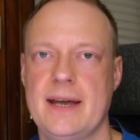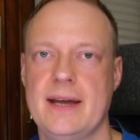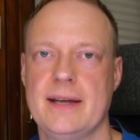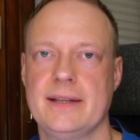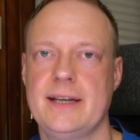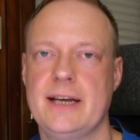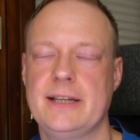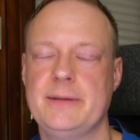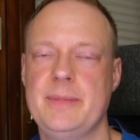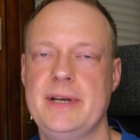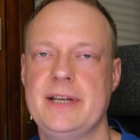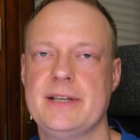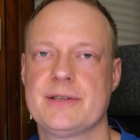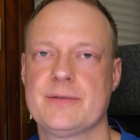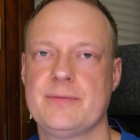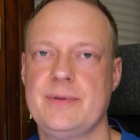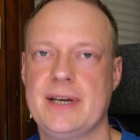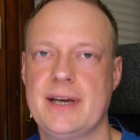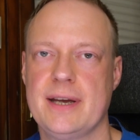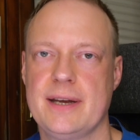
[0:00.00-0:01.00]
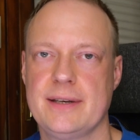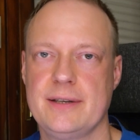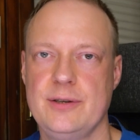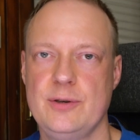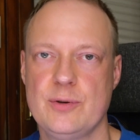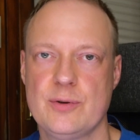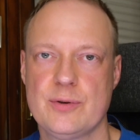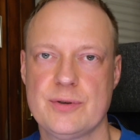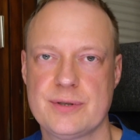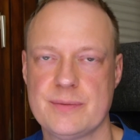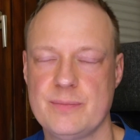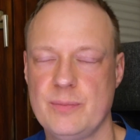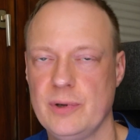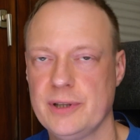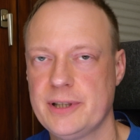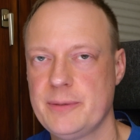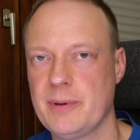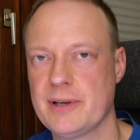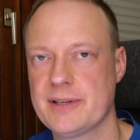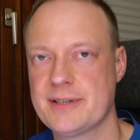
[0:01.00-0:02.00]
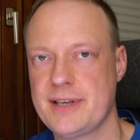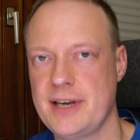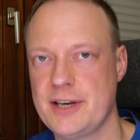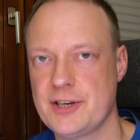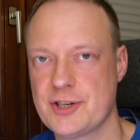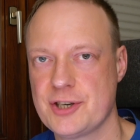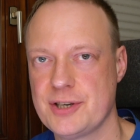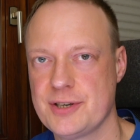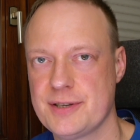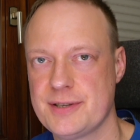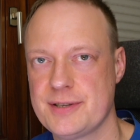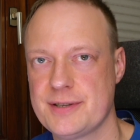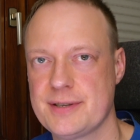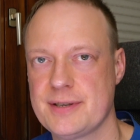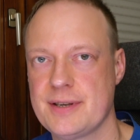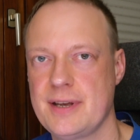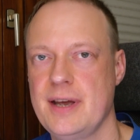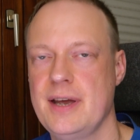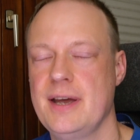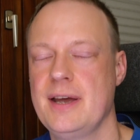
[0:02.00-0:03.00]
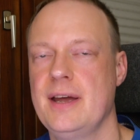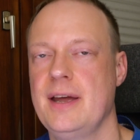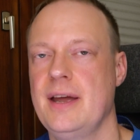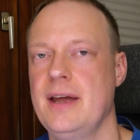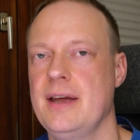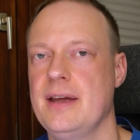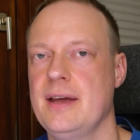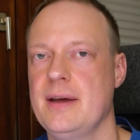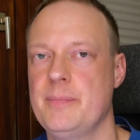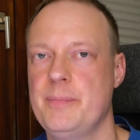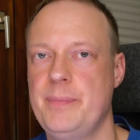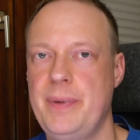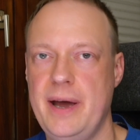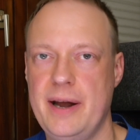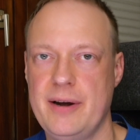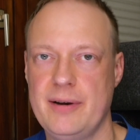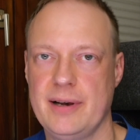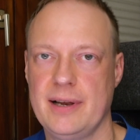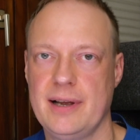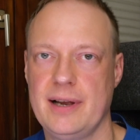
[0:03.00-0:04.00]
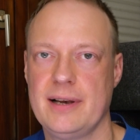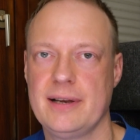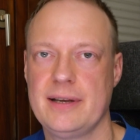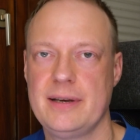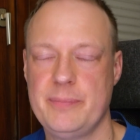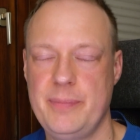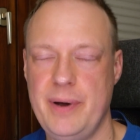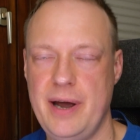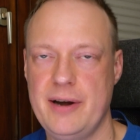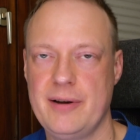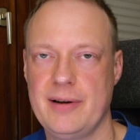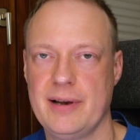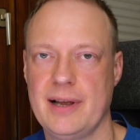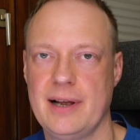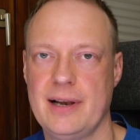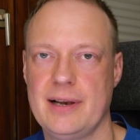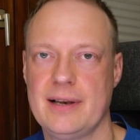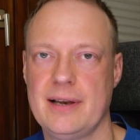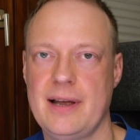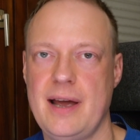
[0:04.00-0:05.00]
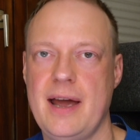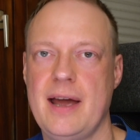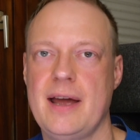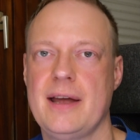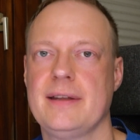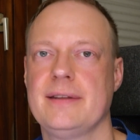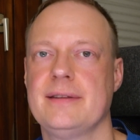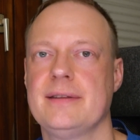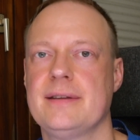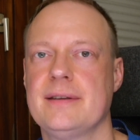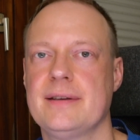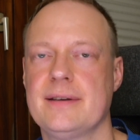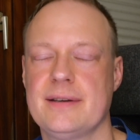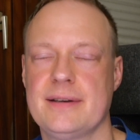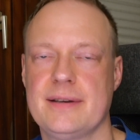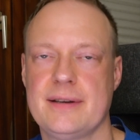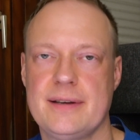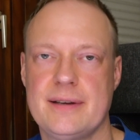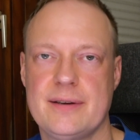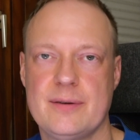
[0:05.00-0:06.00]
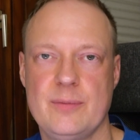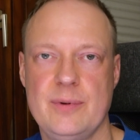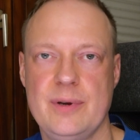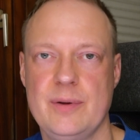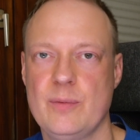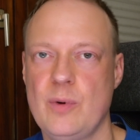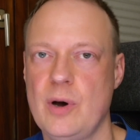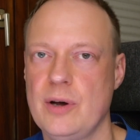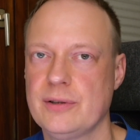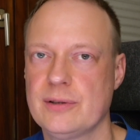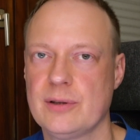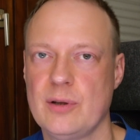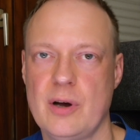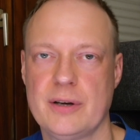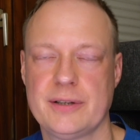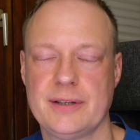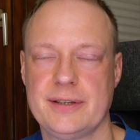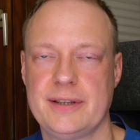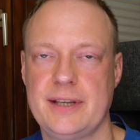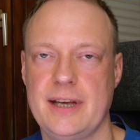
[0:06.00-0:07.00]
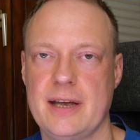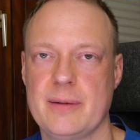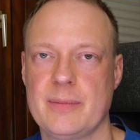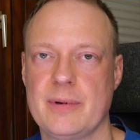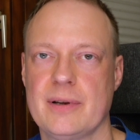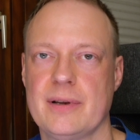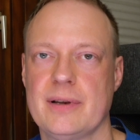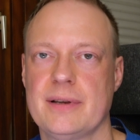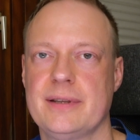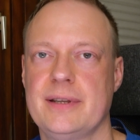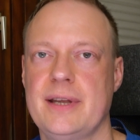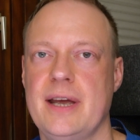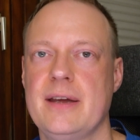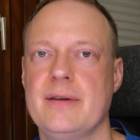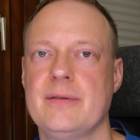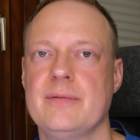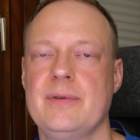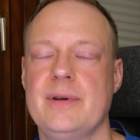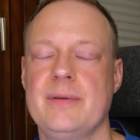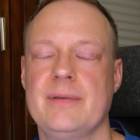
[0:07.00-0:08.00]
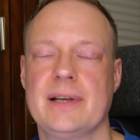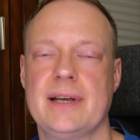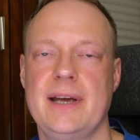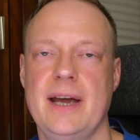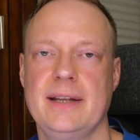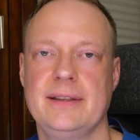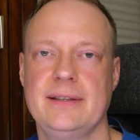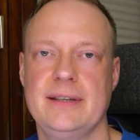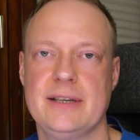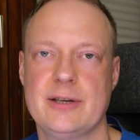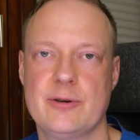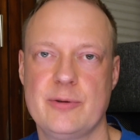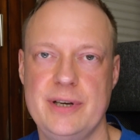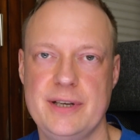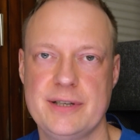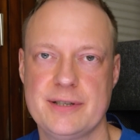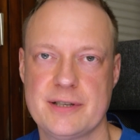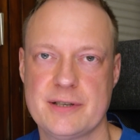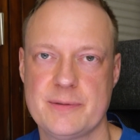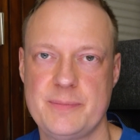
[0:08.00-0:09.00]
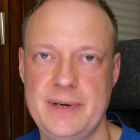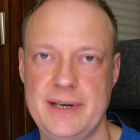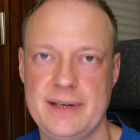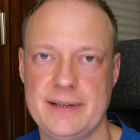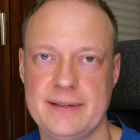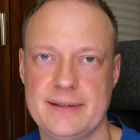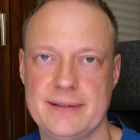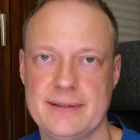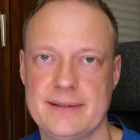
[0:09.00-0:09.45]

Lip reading: That means we can use multiple sessions in parallel, and we won't lock the table. We will get increased speed.